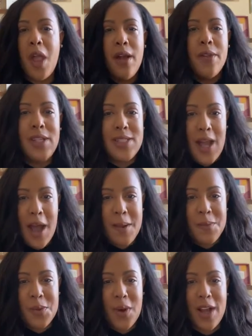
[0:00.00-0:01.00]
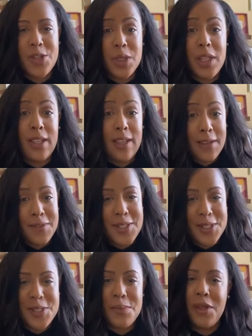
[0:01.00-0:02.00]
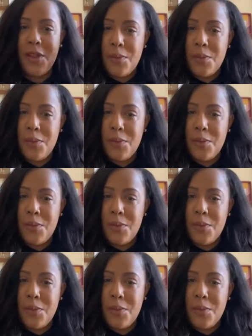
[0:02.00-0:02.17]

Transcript: these items were actually gifted to me.